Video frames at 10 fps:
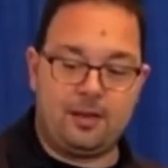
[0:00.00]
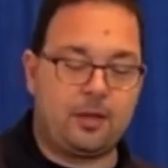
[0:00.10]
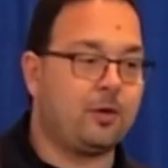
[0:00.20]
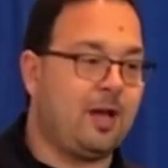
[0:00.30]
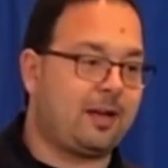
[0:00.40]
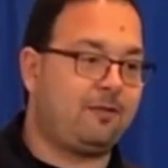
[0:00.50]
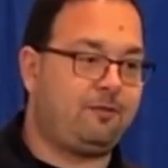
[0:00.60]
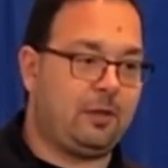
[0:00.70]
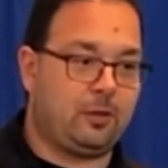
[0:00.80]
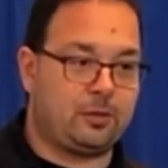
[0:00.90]
you're not
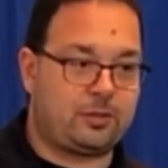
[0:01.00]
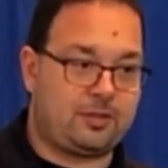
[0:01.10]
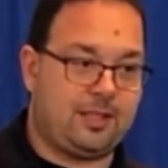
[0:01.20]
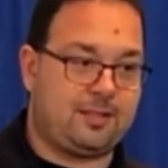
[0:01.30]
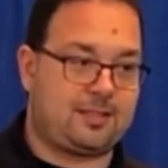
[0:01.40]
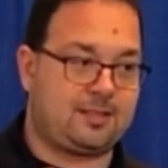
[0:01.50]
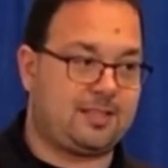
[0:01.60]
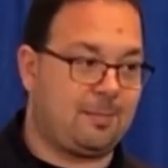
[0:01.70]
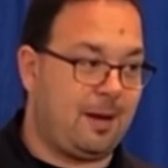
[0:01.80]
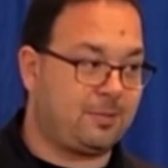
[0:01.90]
confused that this is the
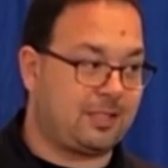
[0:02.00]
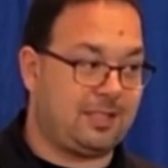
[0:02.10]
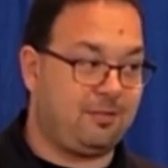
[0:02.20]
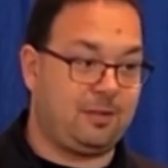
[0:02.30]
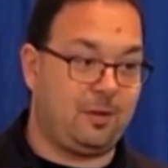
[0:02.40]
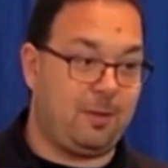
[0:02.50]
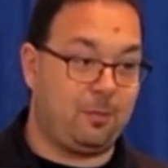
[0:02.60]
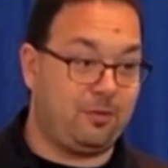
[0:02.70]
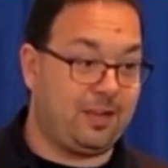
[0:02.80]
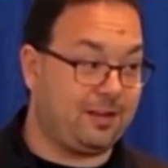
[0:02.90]
same object, even though I'm
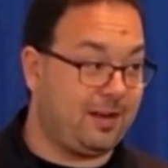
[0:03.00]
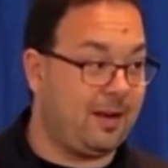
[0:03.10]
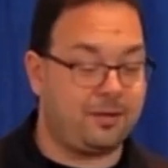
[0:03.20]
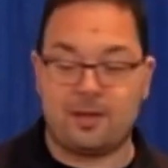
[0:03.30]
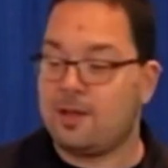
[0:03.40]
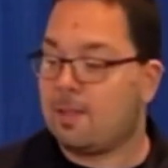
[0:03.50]
moving it around.